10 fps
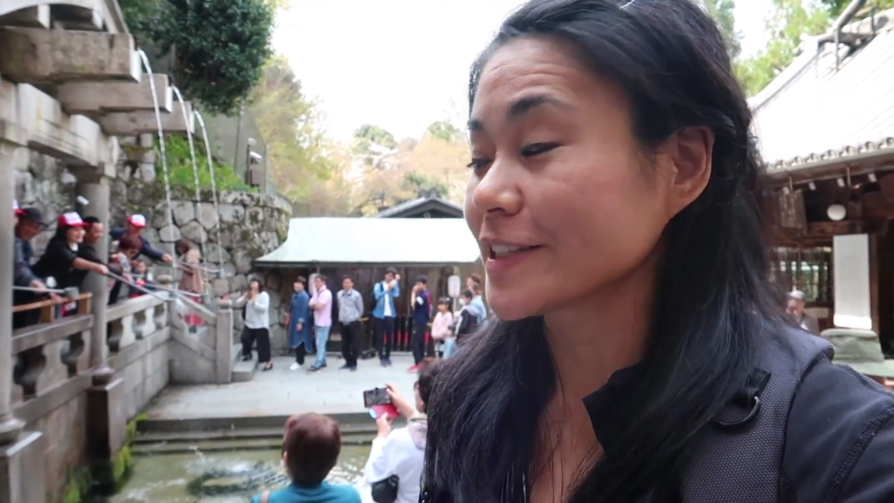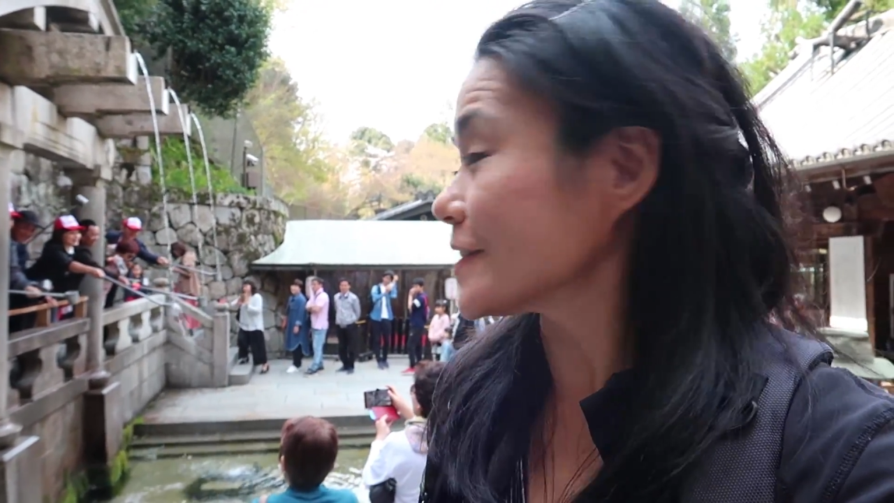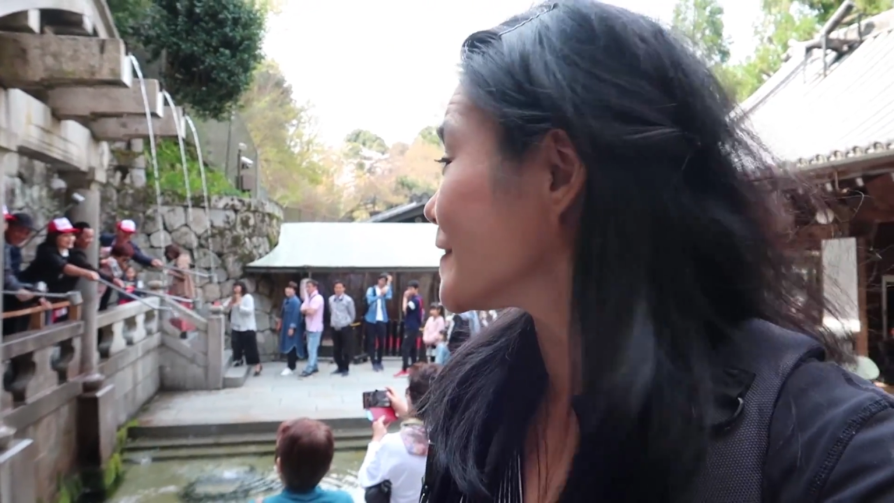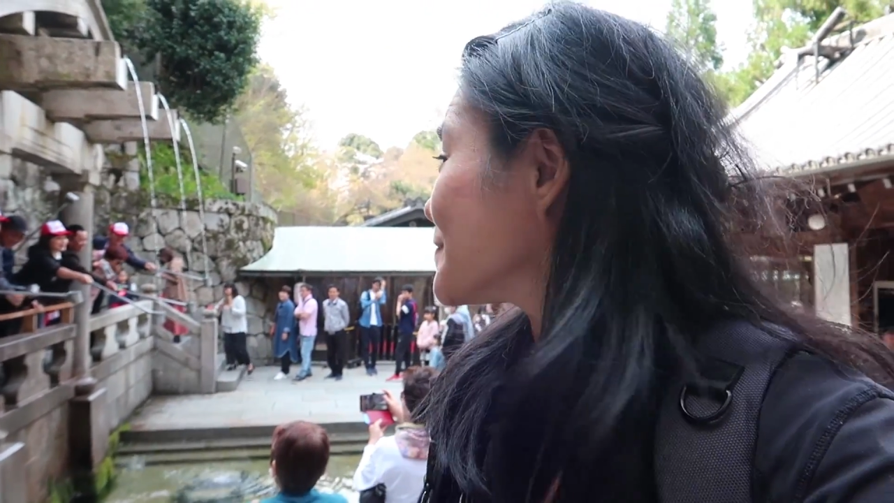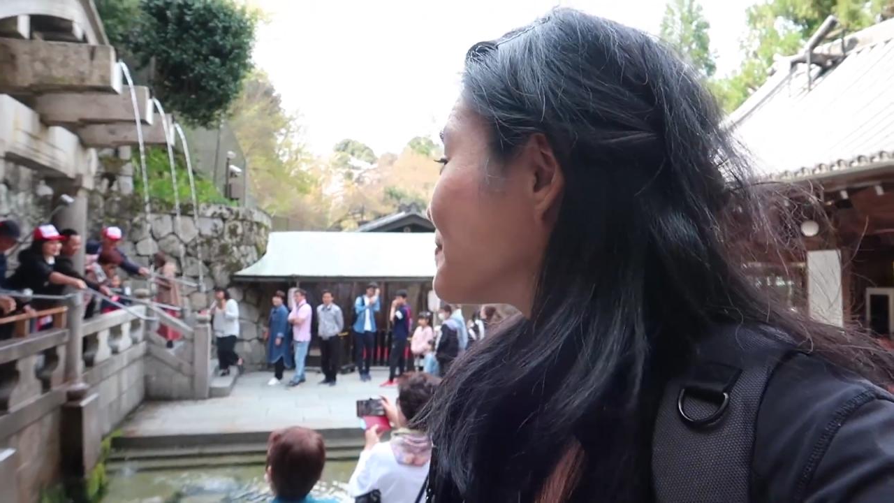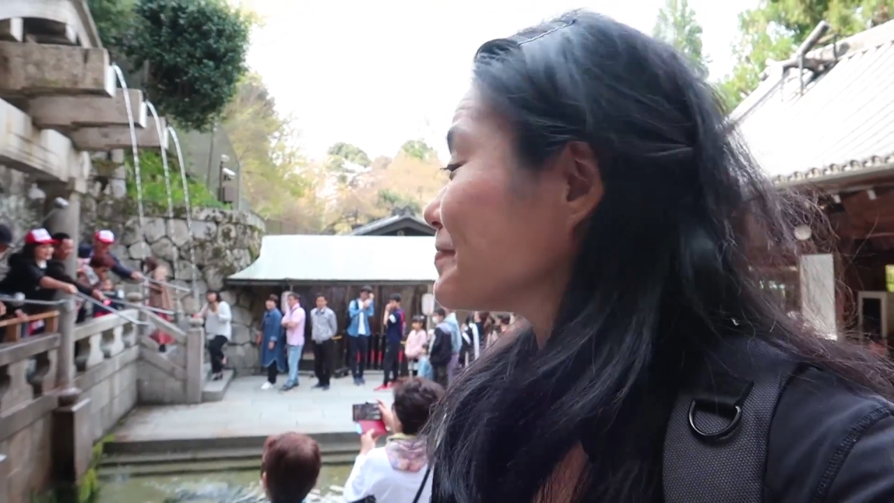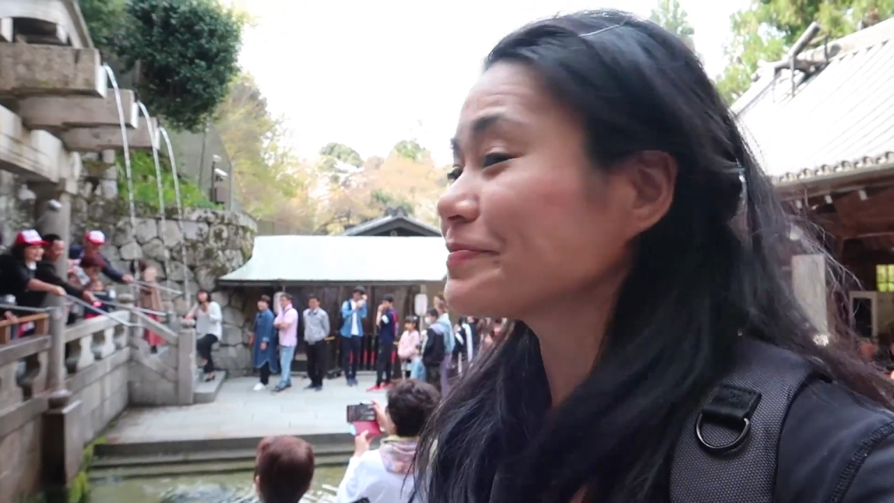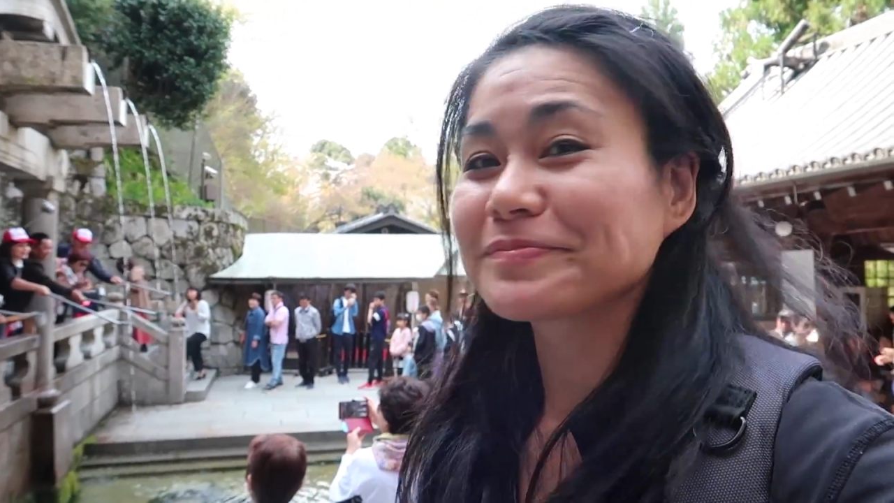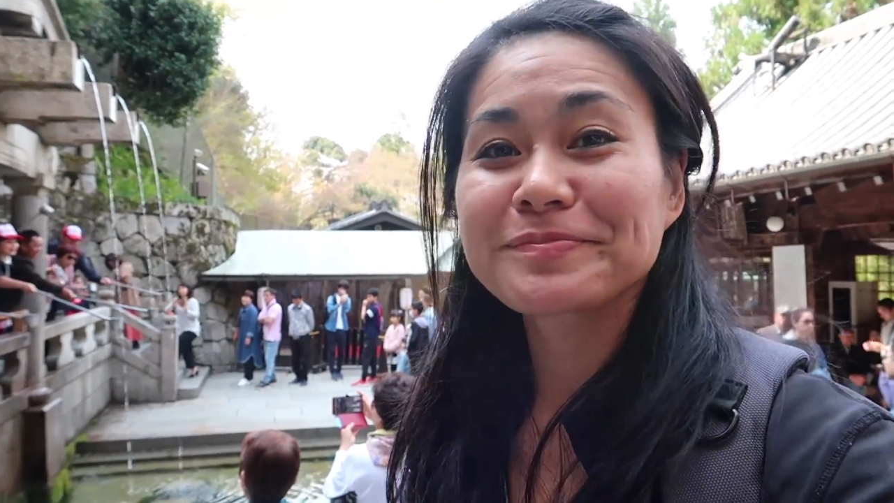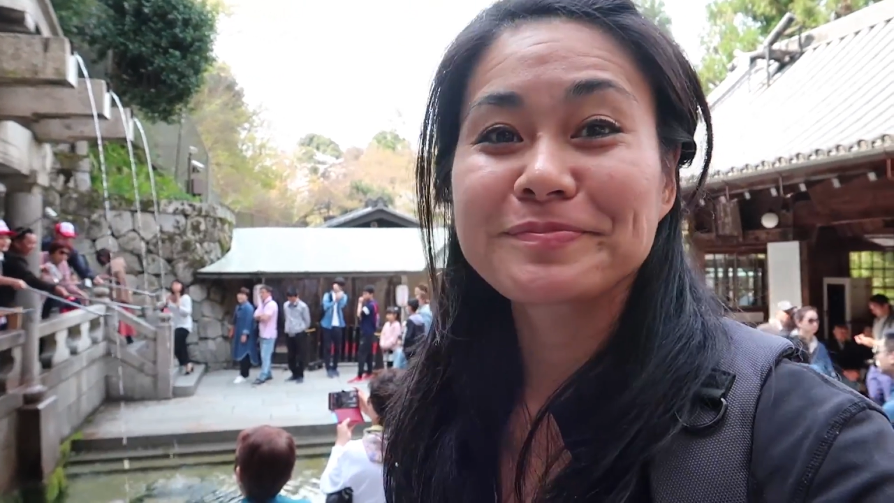guess
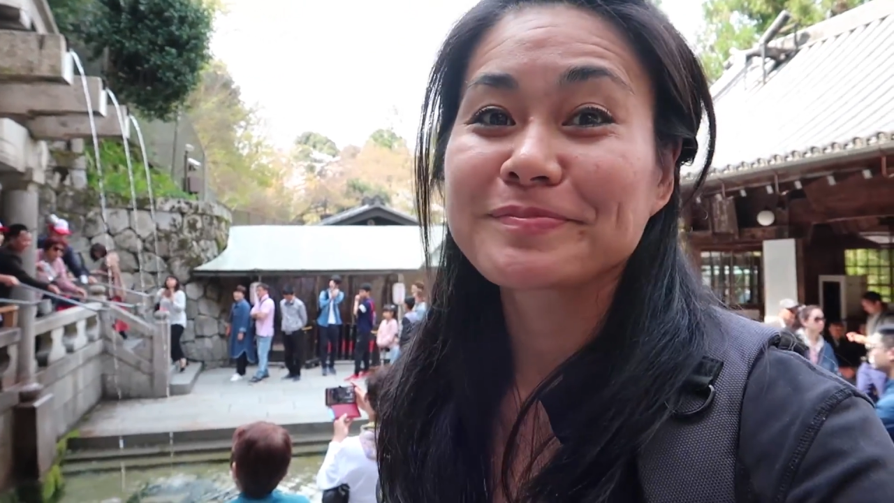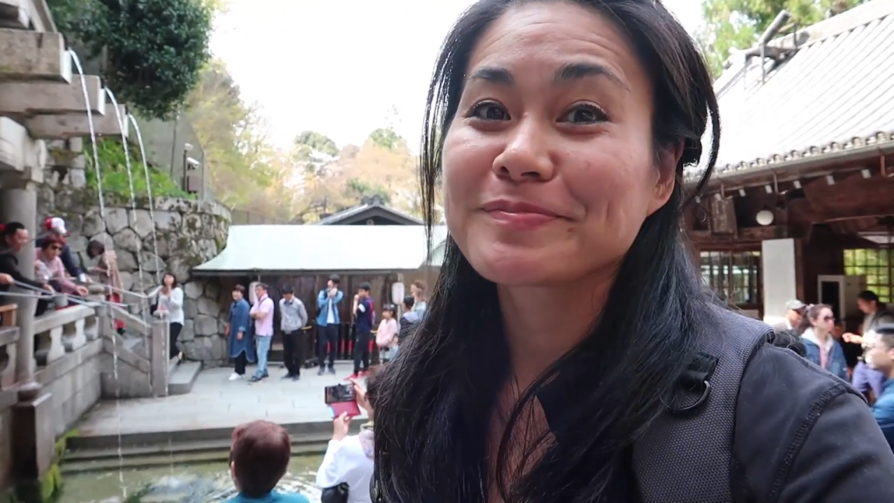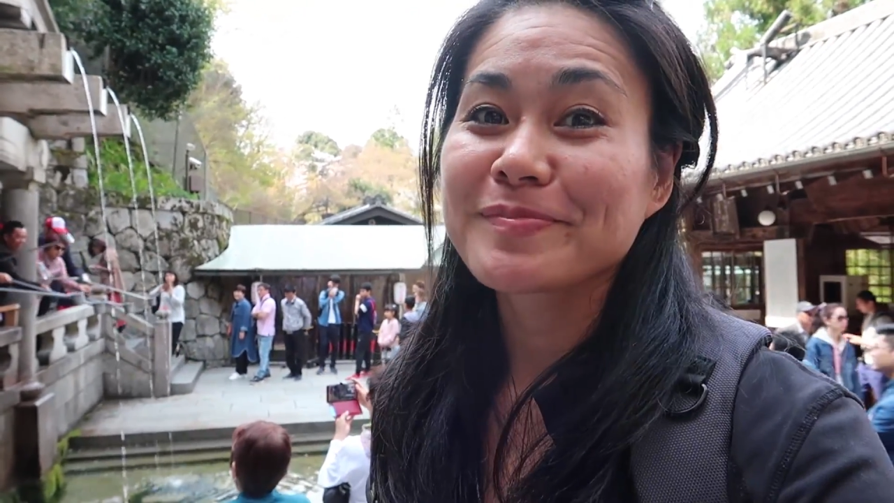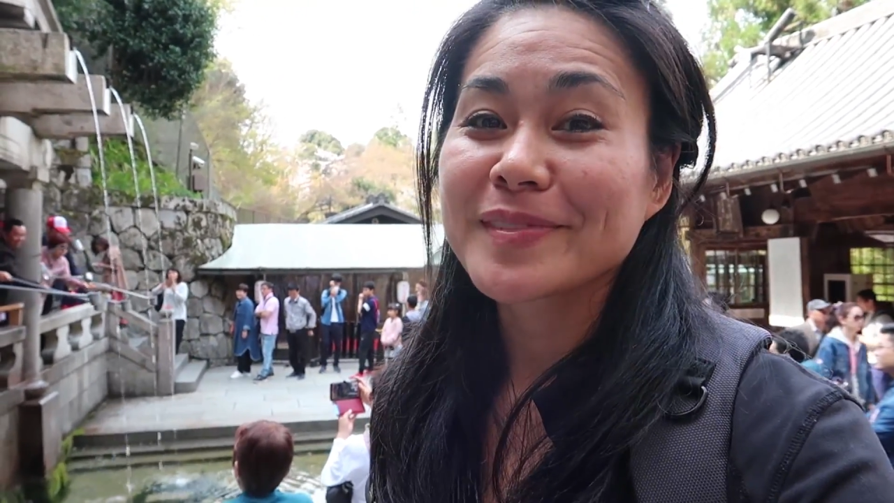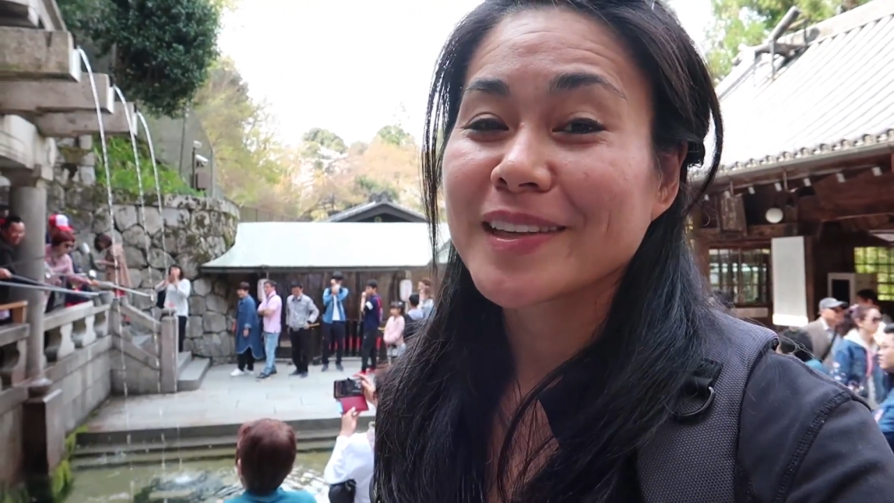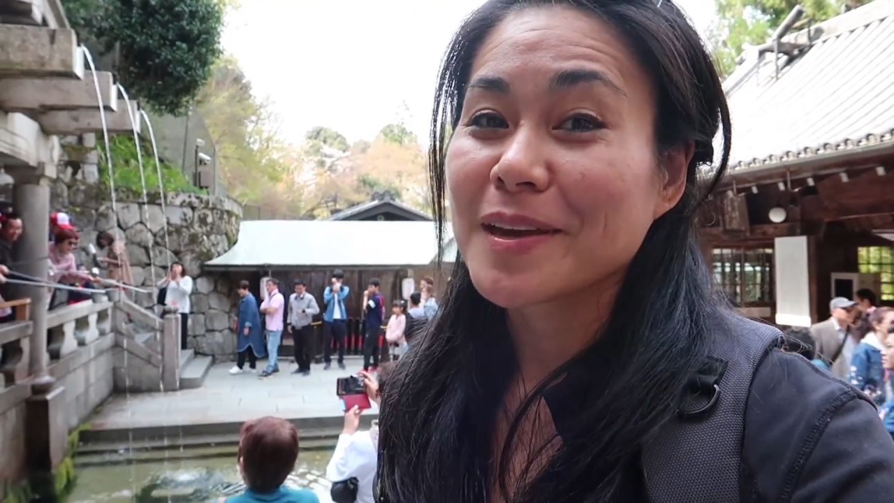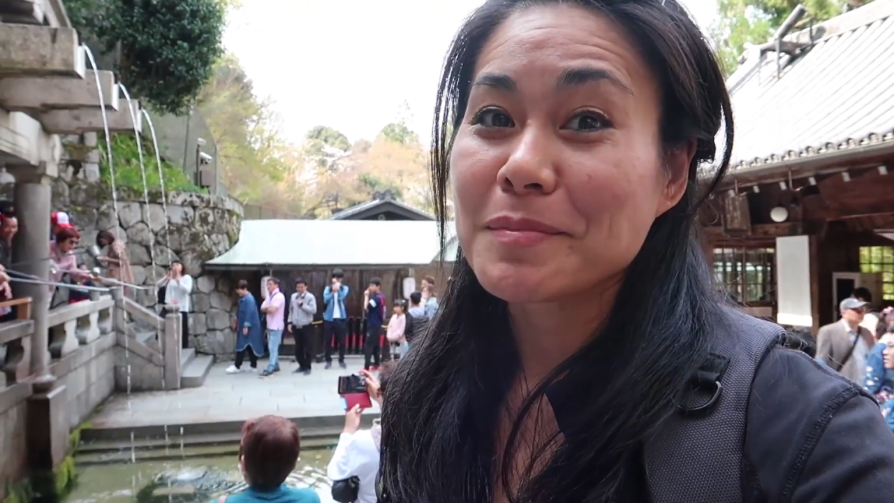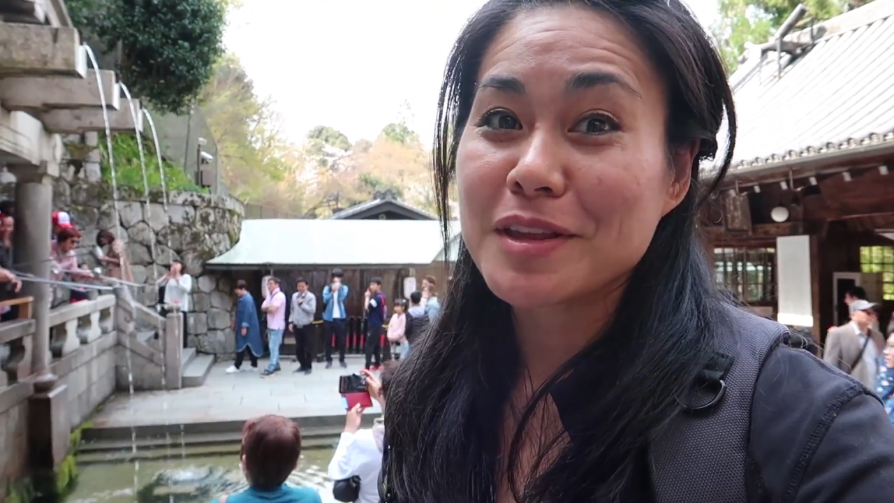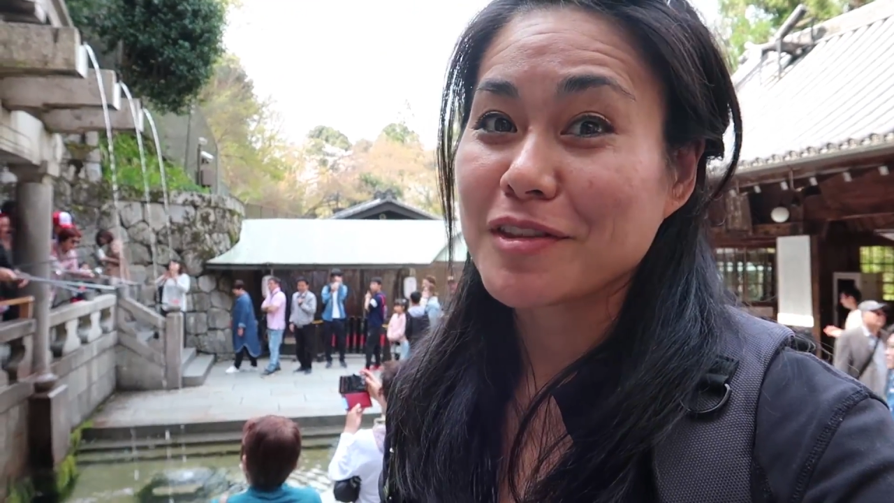be